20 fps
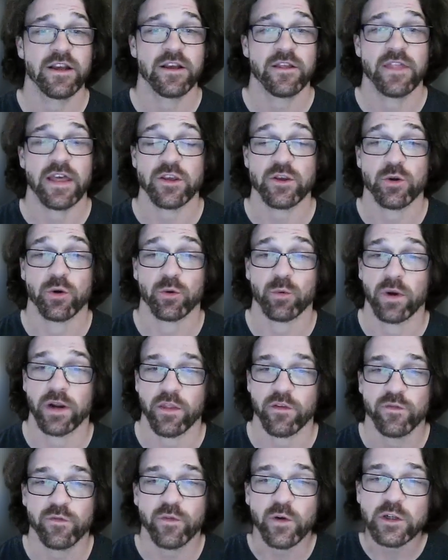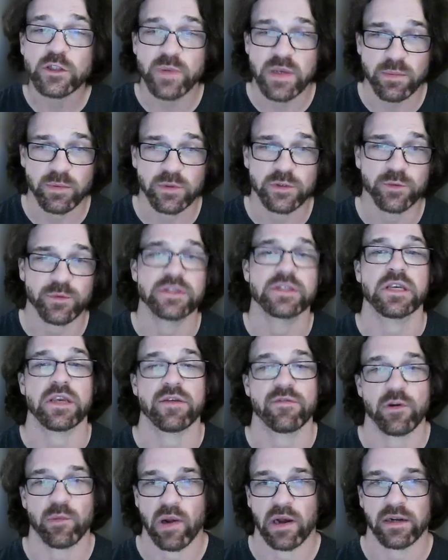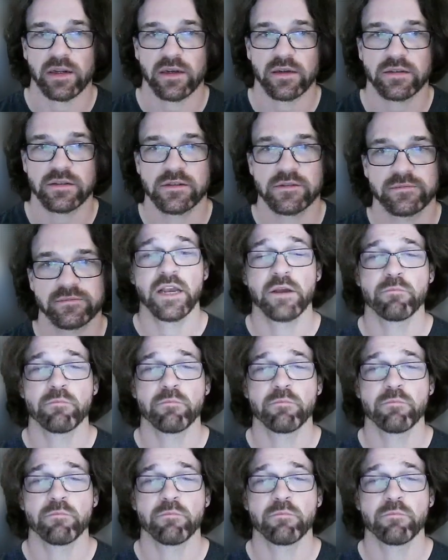that you're one of the first people to receive your products.